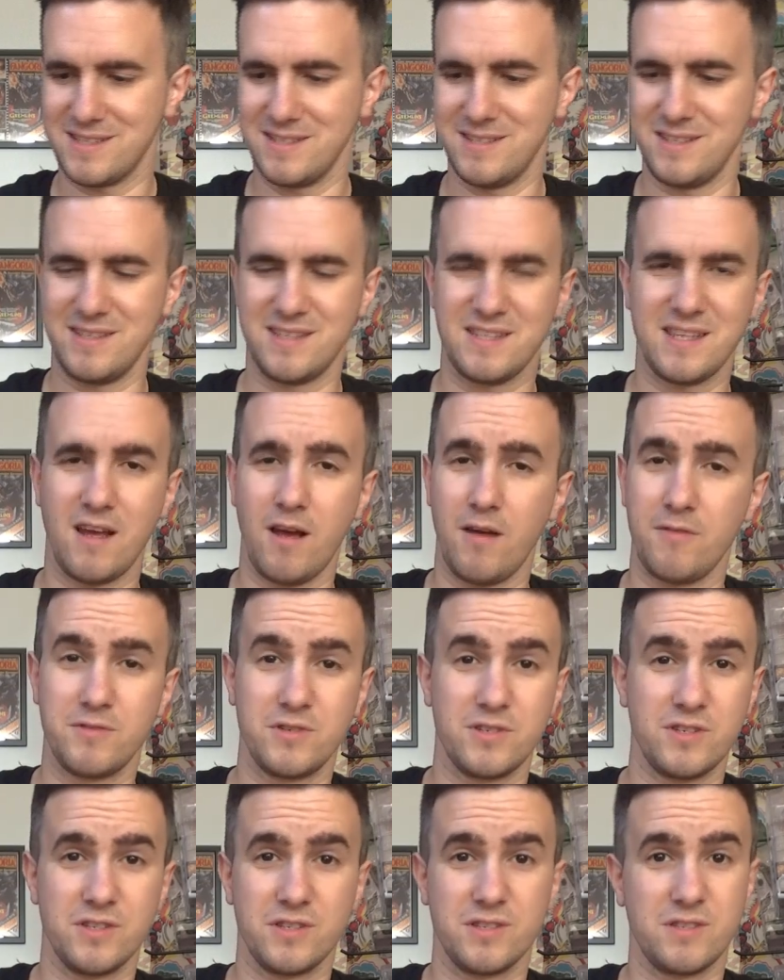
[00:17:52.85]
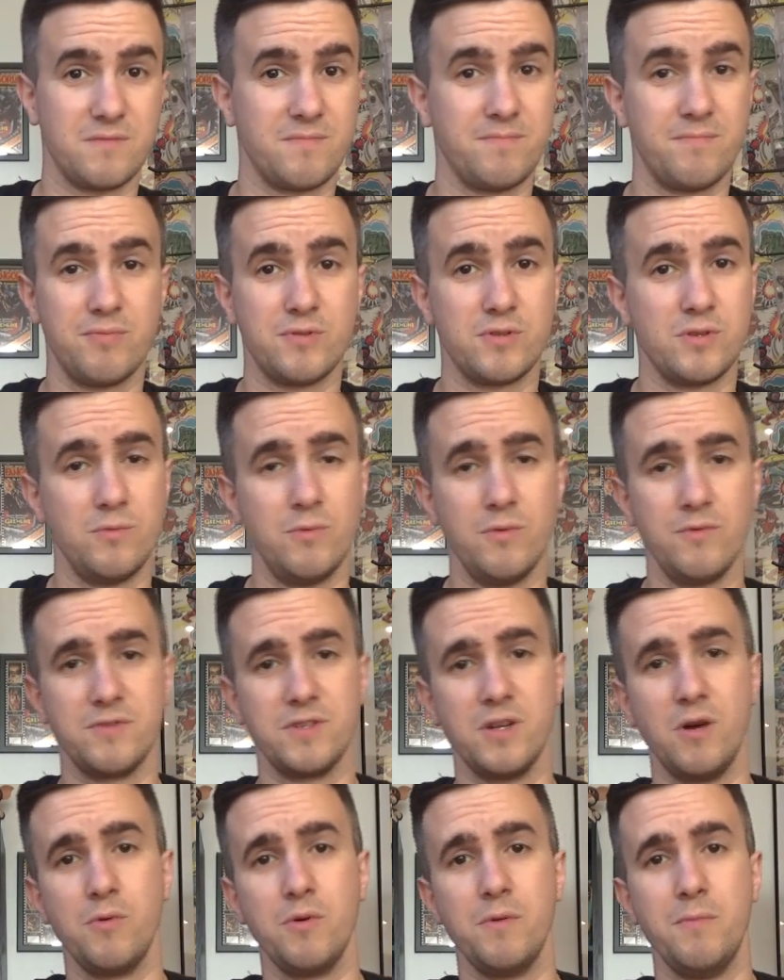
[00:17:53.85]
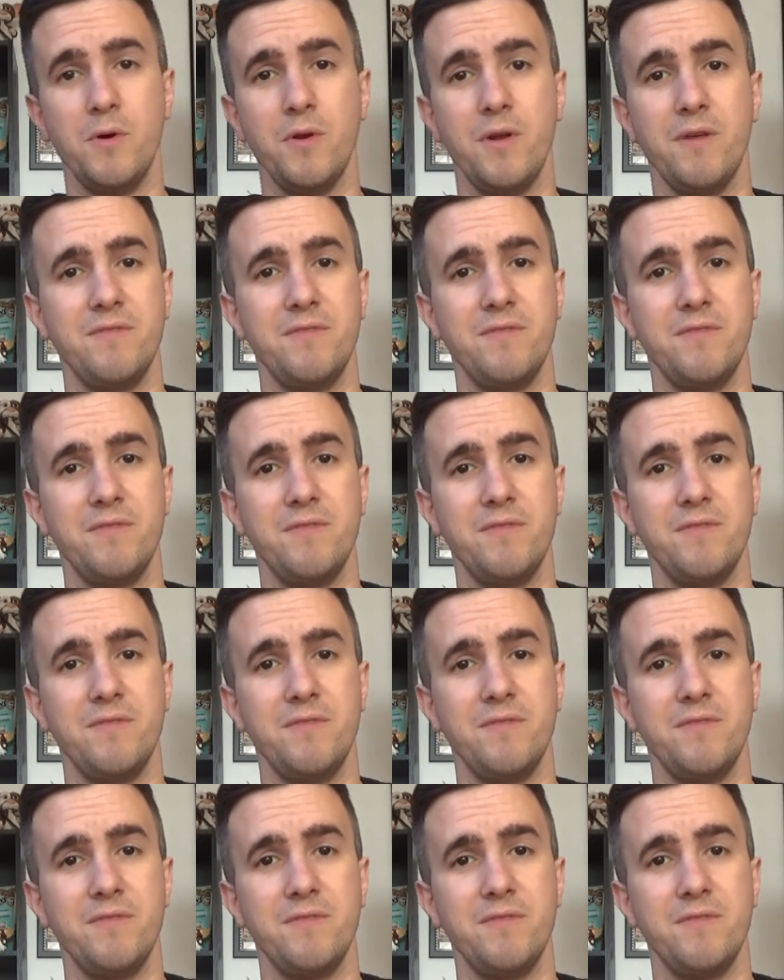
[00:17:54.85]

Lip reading: and I've just sort of sold them on.